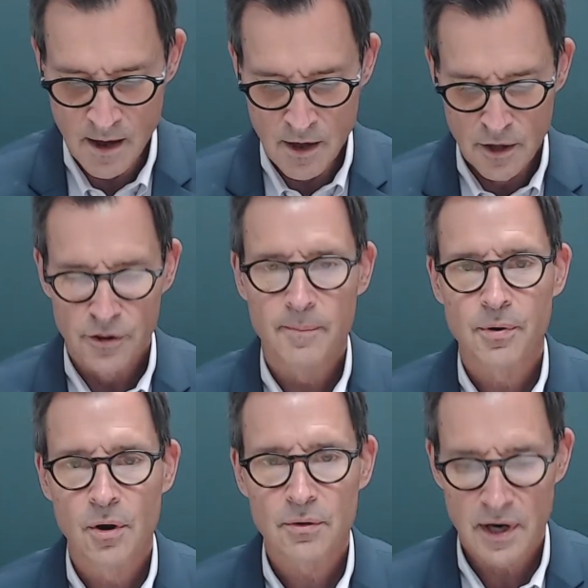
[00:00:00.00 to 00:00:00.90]
The
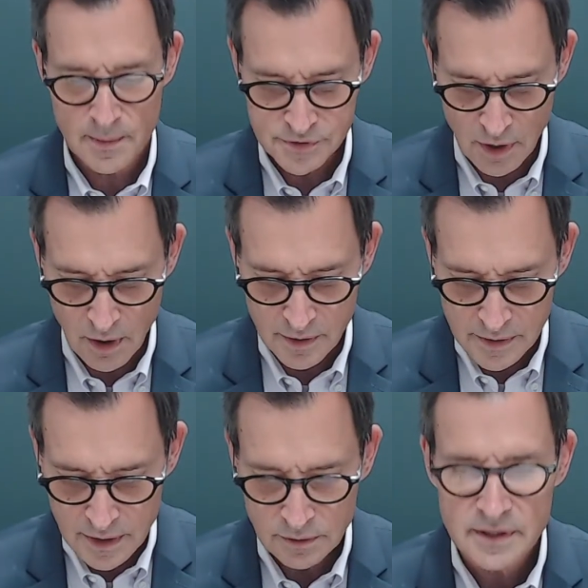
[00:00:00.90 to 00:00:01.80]
programs are
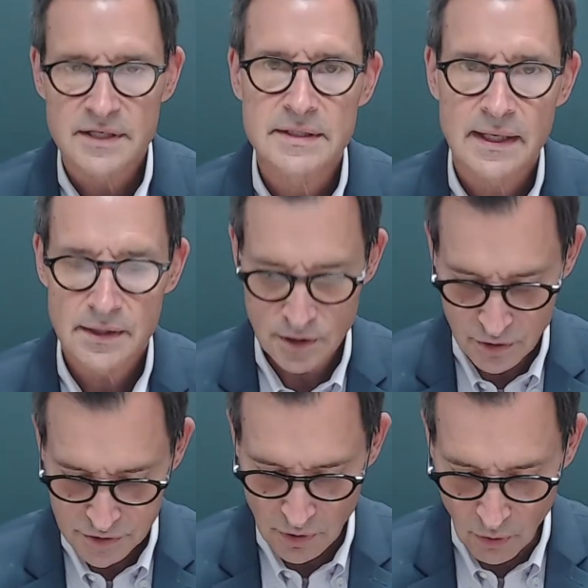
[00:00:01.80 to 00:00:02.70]
nearly 10
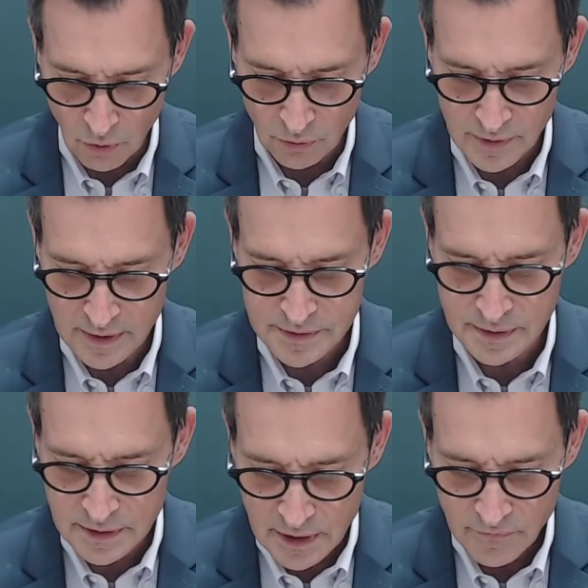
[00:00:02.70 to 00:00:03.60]
years old, and
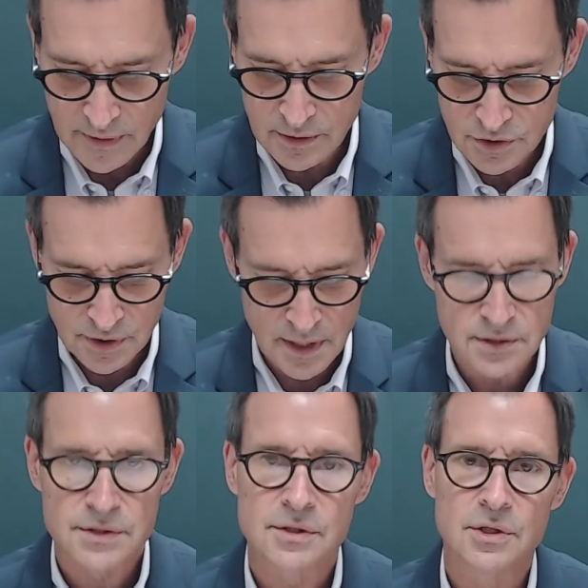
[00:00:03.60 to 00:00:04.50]
significant
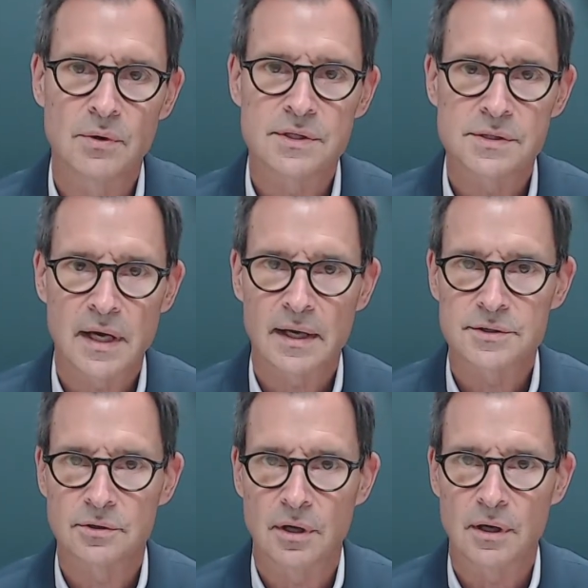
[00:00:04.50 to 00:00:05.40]
changes in U.S. tax
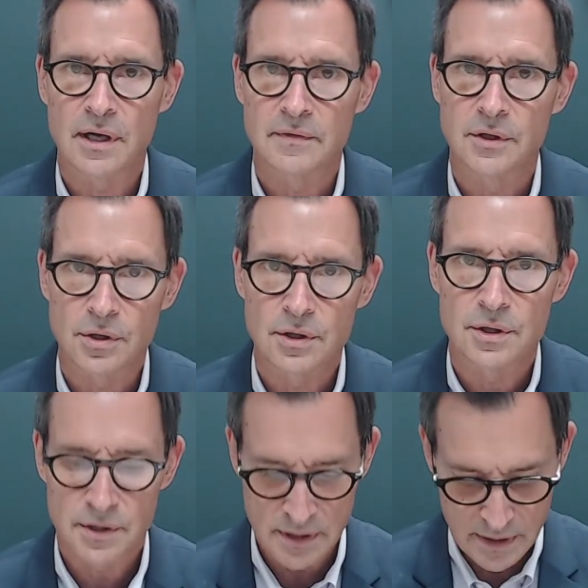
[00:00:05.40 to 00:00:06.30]
law have
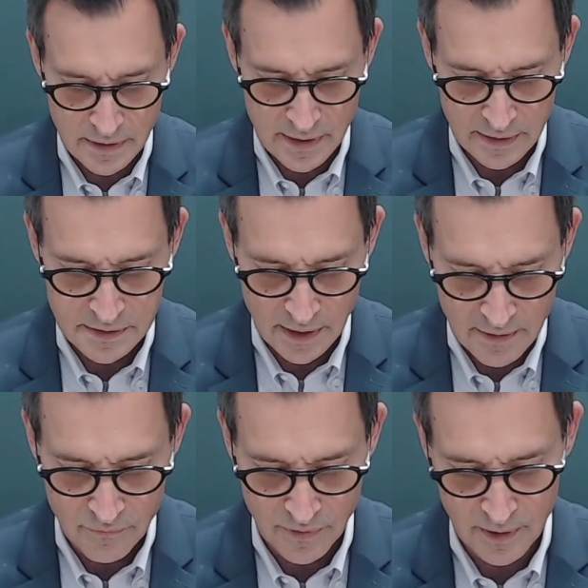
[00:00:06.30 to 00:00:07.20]
occurred in that time
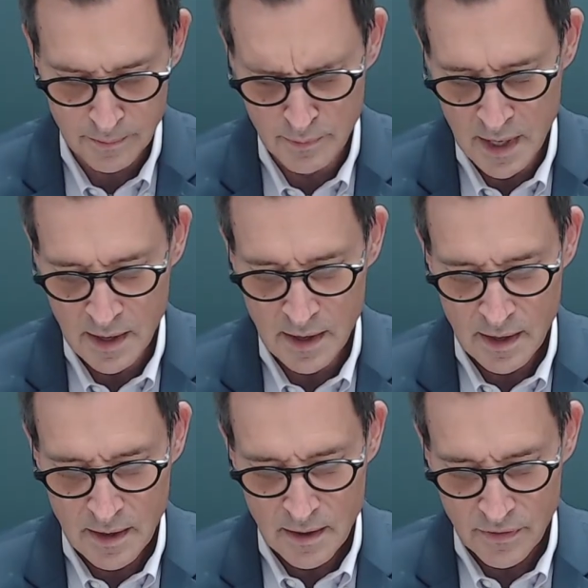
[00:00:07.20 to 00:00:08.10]
frame.
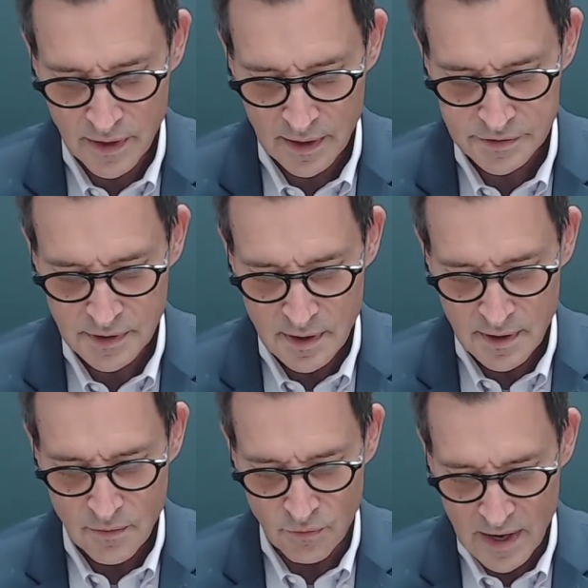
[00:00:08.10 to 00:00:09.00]
Thus,
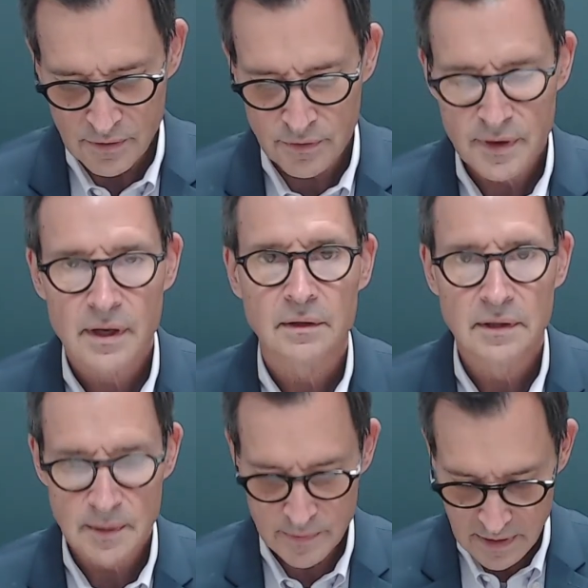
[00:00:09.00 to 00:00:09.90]
rather than
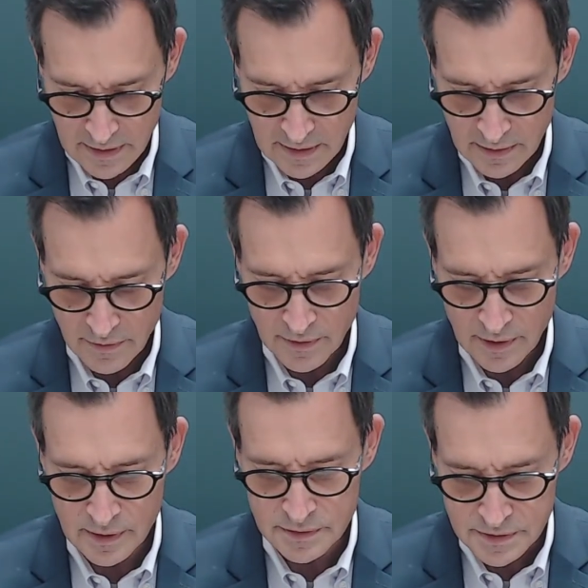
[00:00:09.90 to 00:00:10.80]
eliminate the
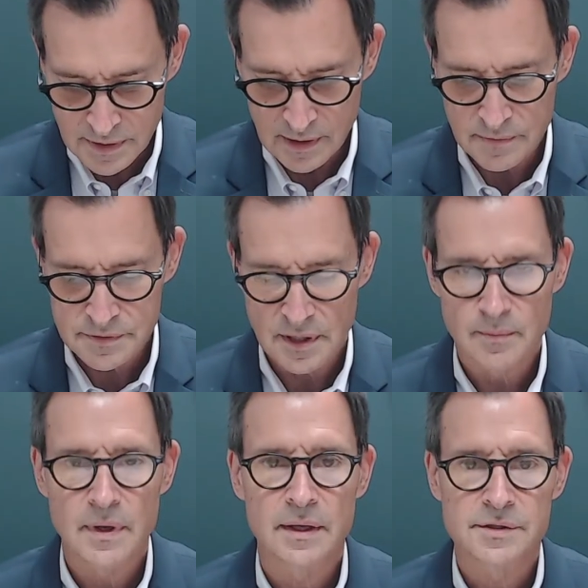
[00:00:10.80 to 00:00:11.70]
incentives, it
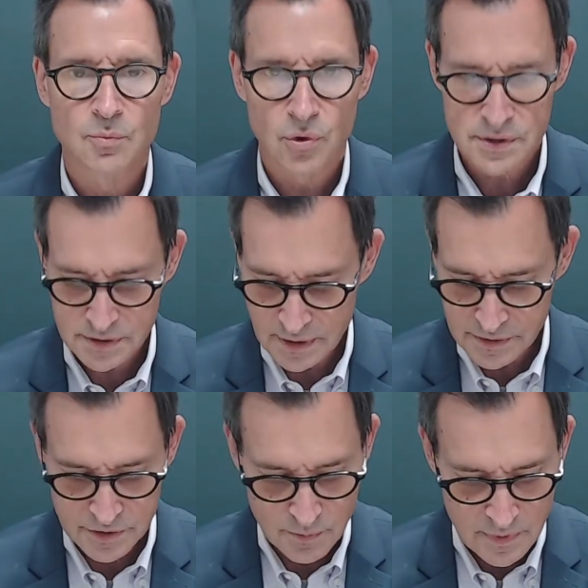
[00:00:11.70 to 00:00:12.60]
makes more sense
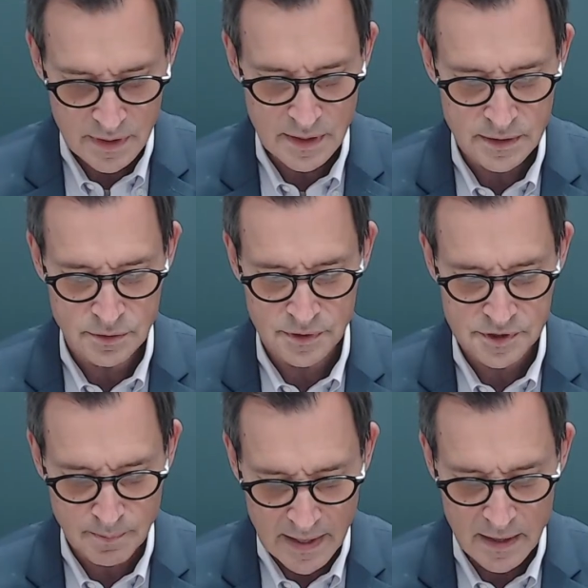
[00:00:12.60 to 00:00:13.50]
to me to
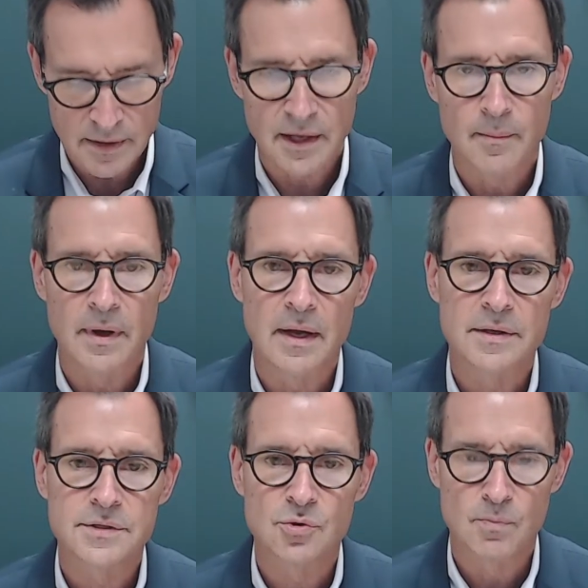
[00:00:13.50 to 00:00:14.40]
expand them and
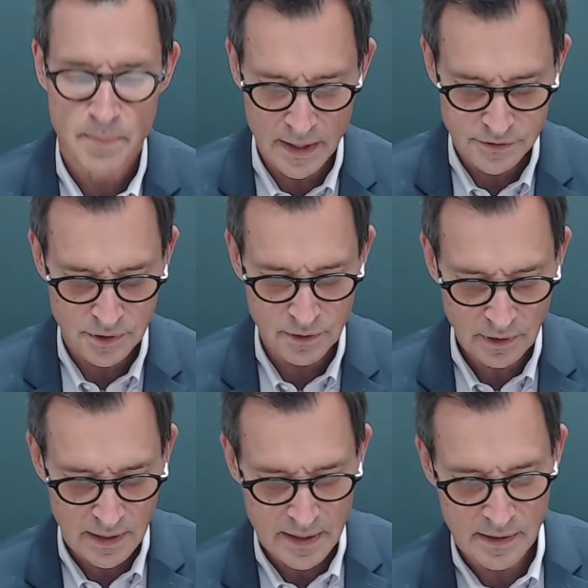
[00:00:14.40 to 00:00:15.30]
to better
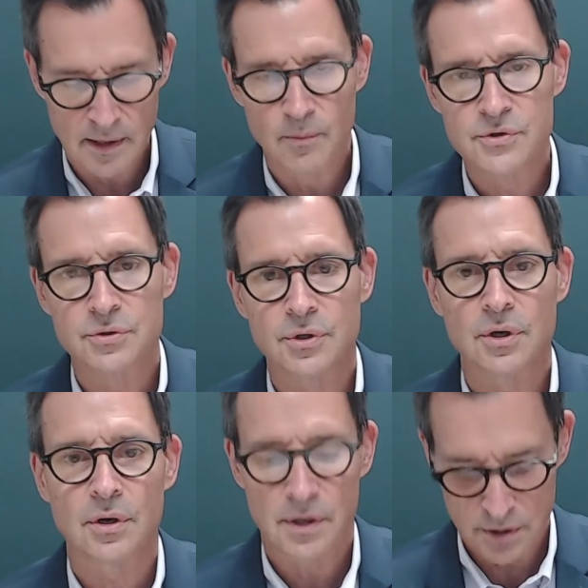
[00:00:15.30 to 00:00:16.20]
align them to
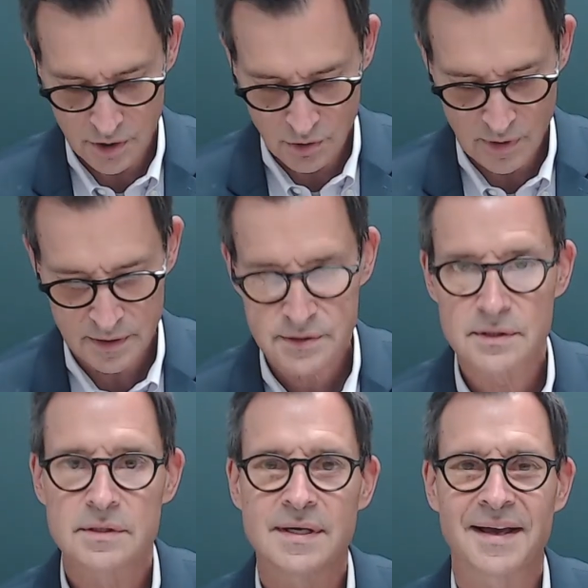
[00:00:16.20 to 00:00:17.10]
current U.S.
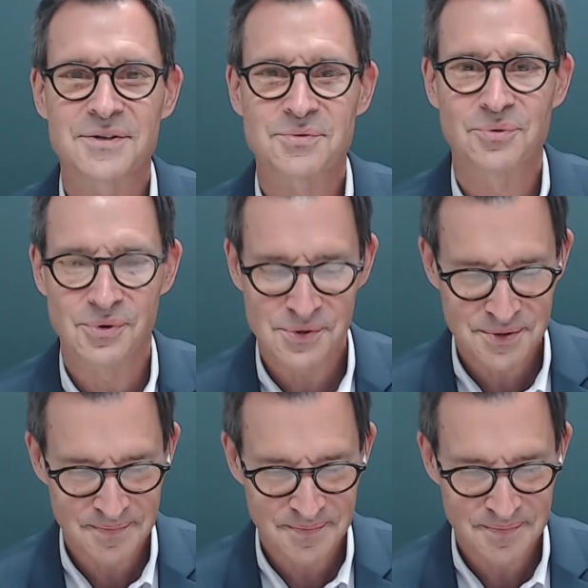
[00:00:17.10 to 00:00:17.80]
tax rules.